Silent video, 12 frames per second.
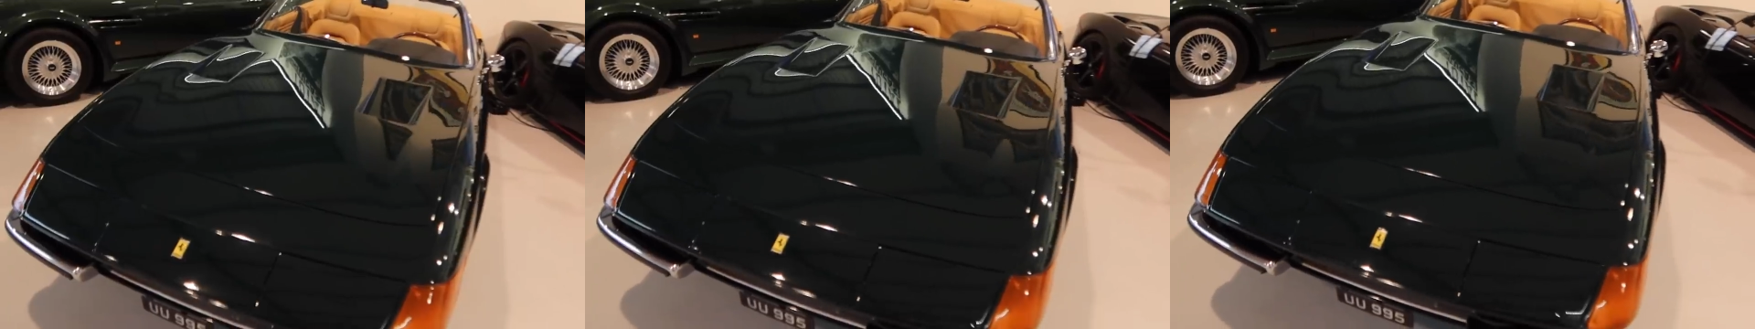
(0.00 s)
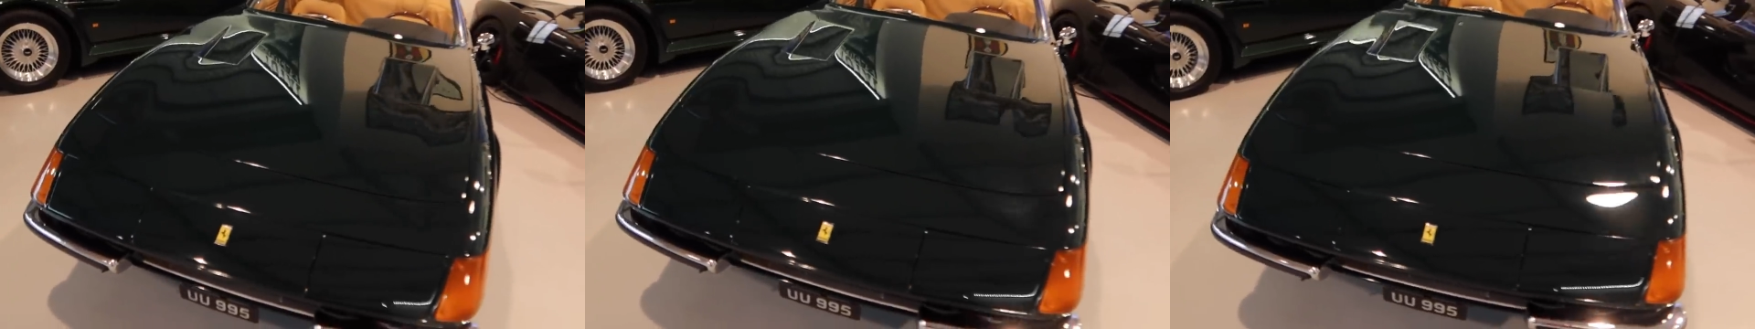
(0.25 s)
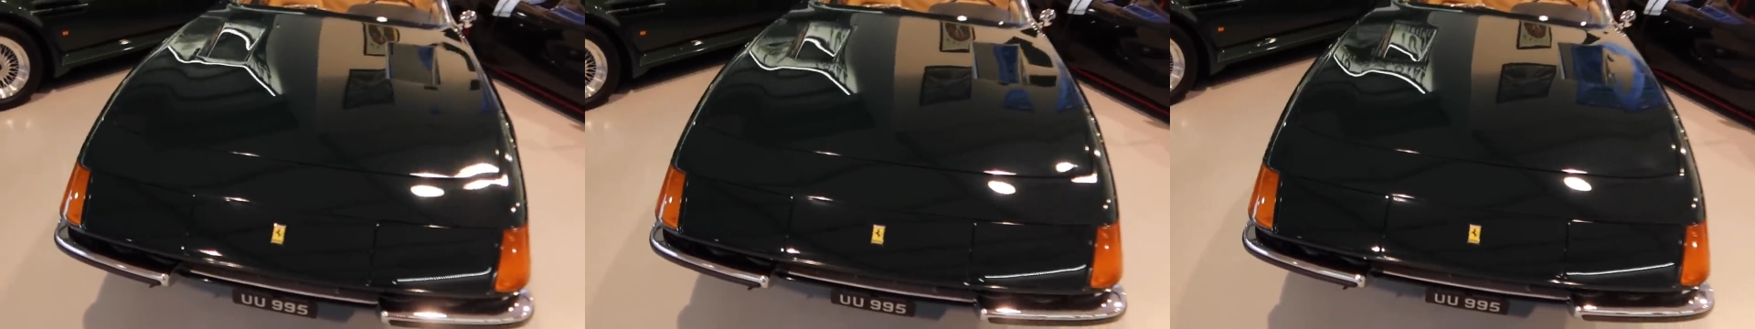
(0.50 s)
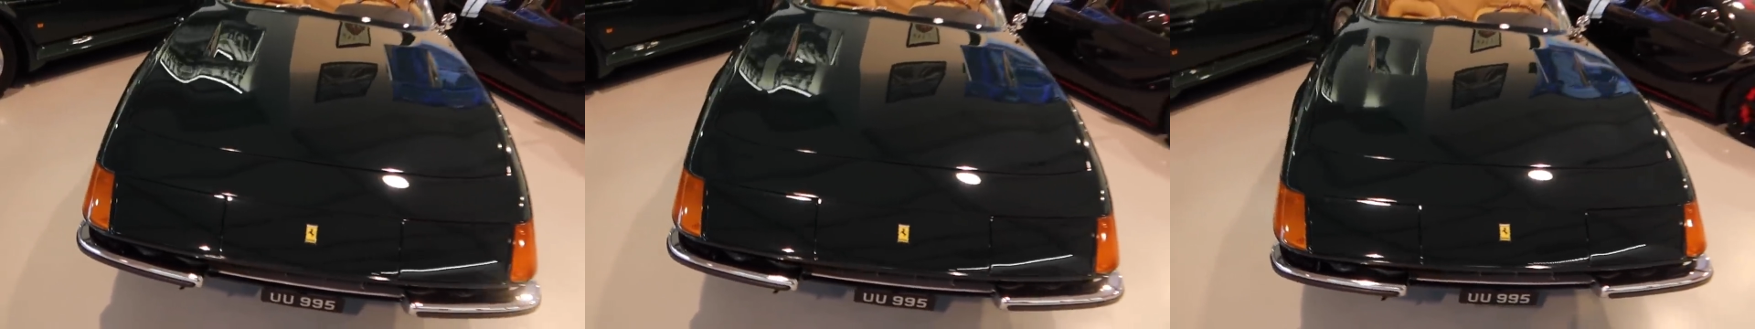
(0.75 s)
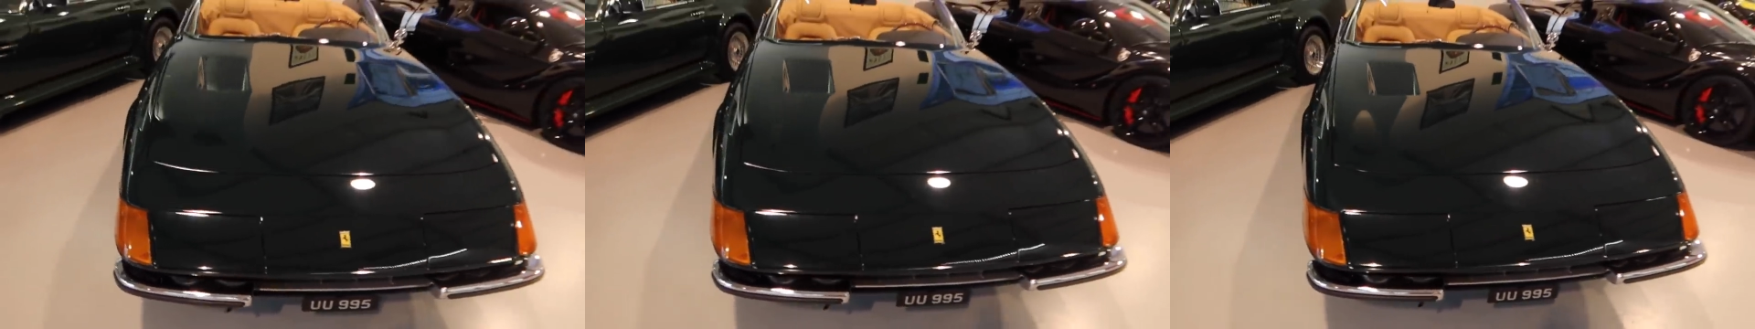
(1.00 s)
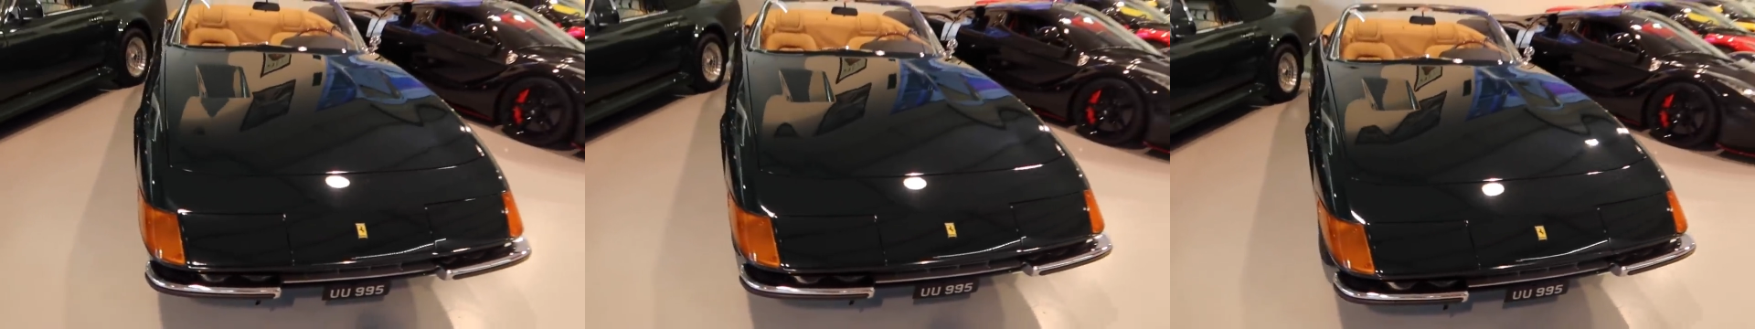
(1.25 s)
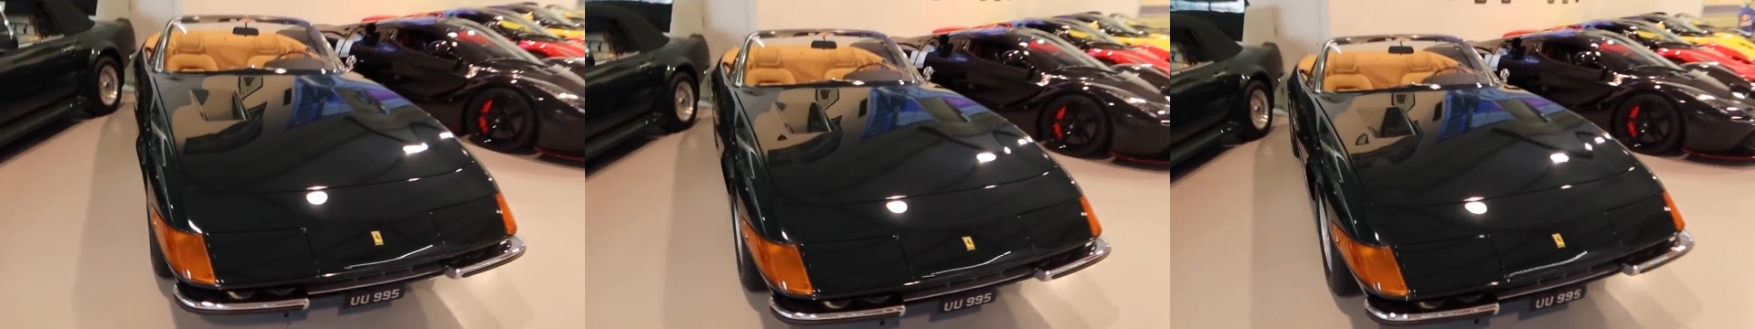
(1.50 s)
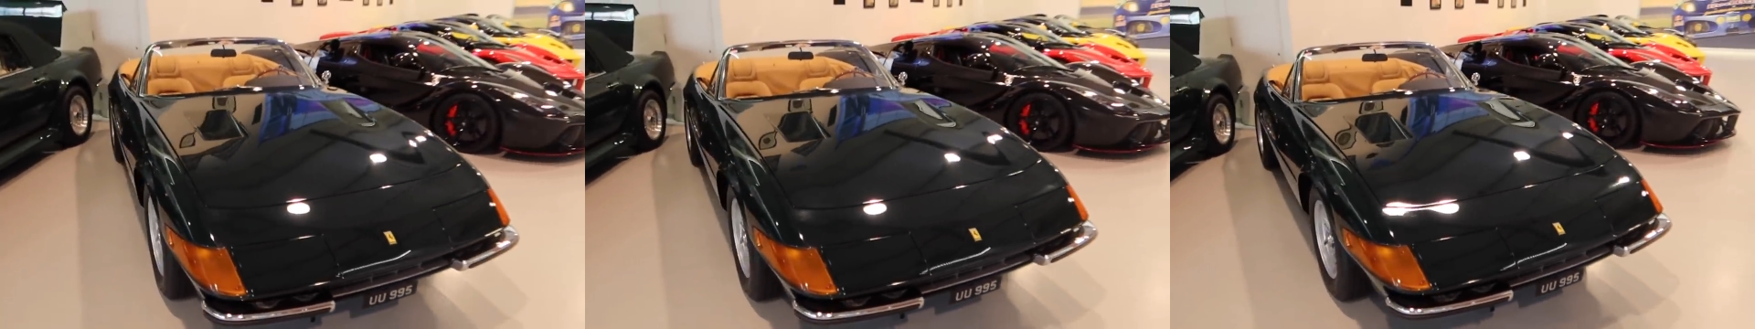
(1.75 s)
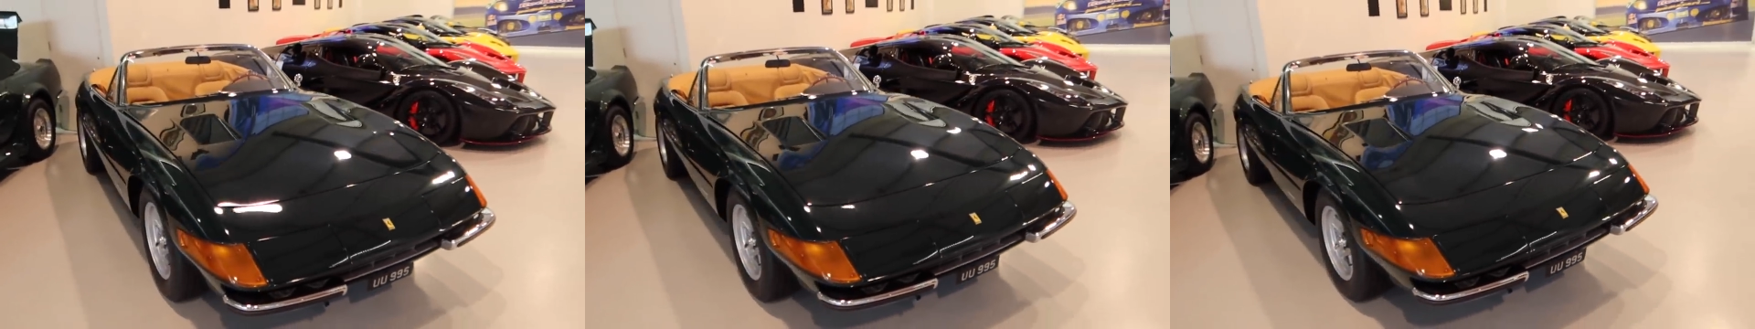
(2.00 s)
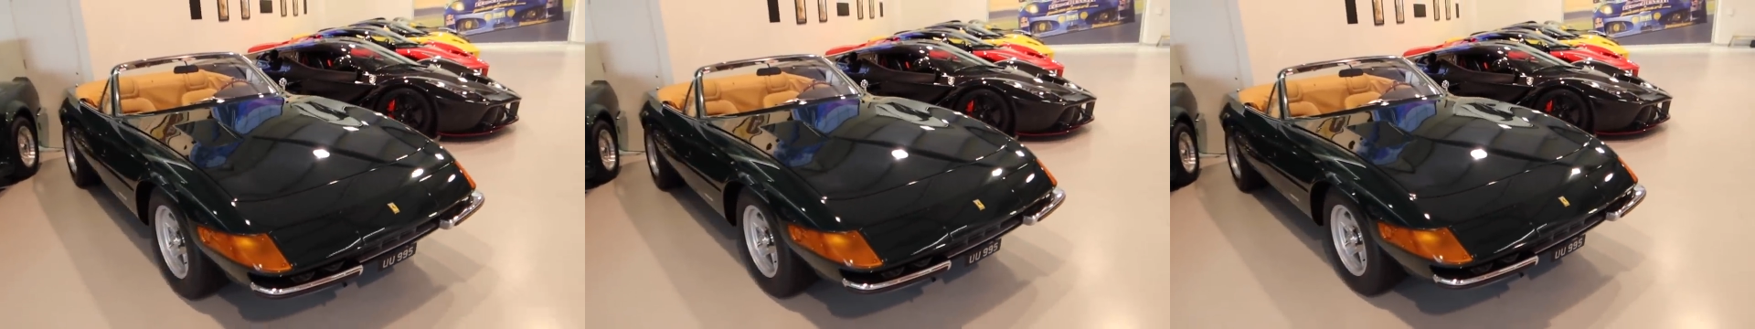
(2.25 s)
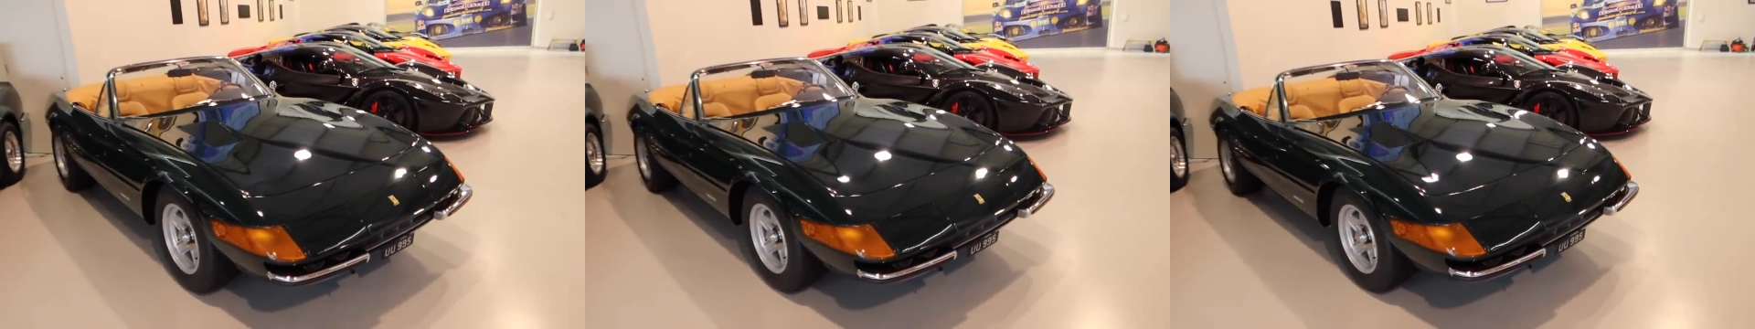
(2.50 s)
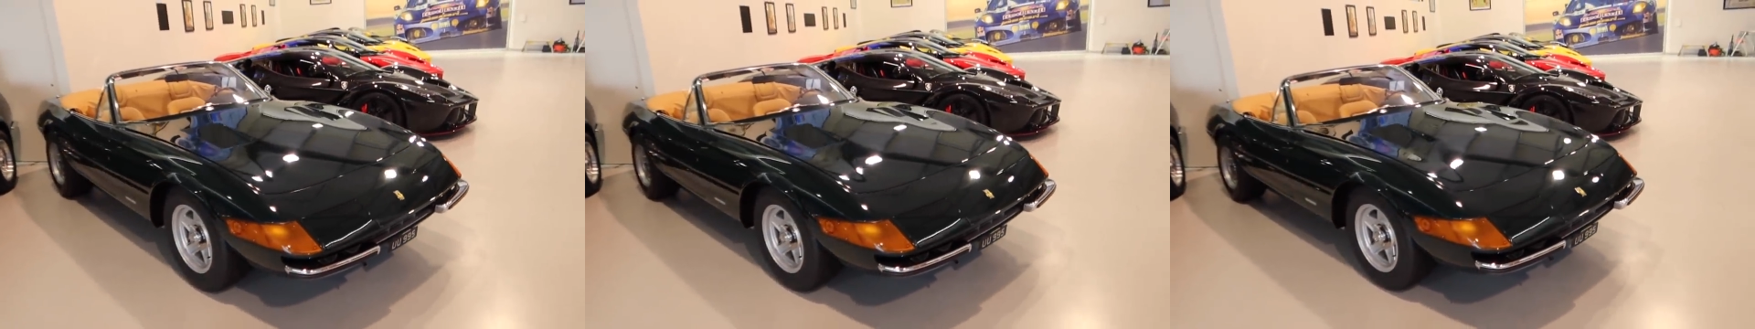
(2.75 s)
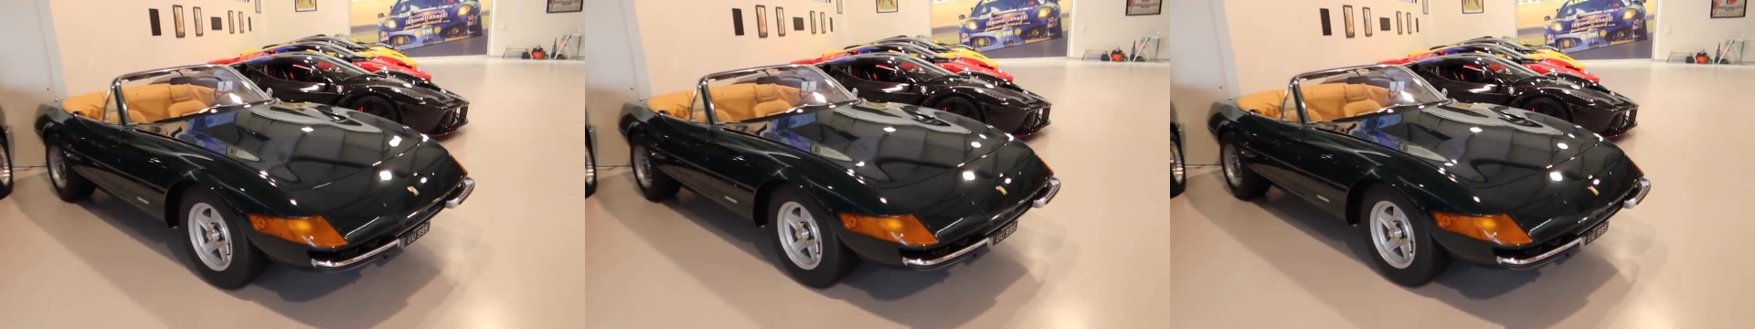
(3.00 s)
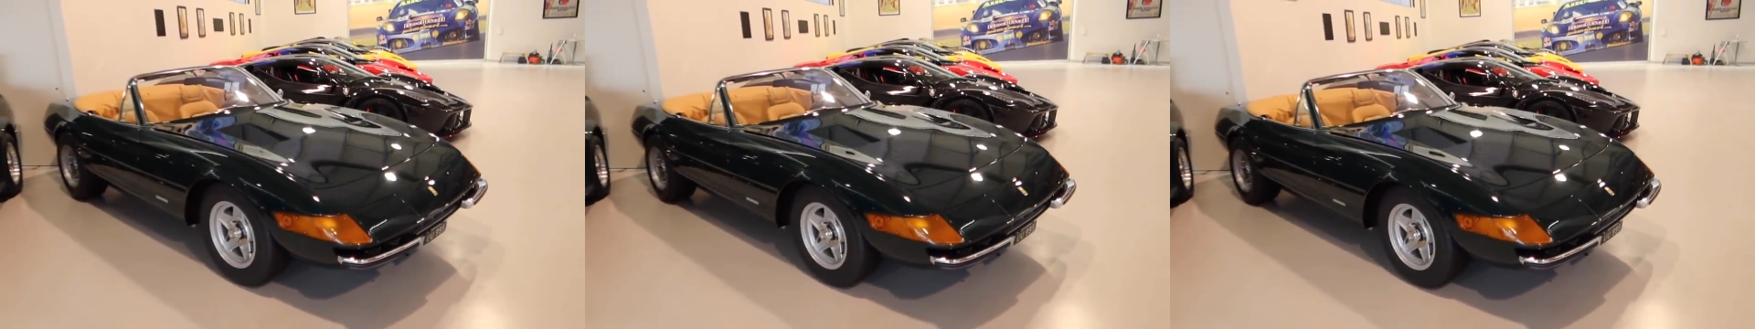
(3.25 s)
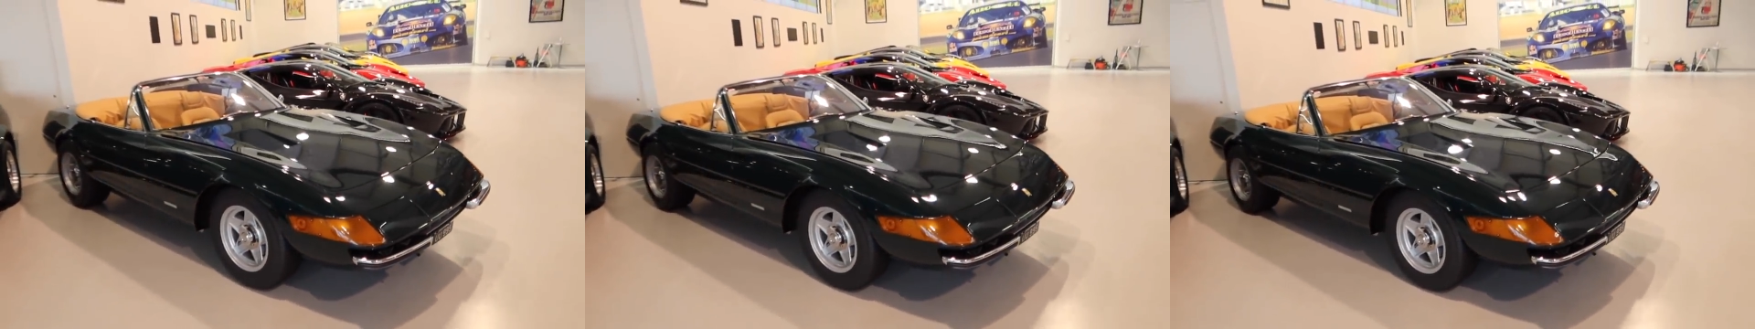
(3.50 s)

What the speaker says: Nobody's mouth can be seen.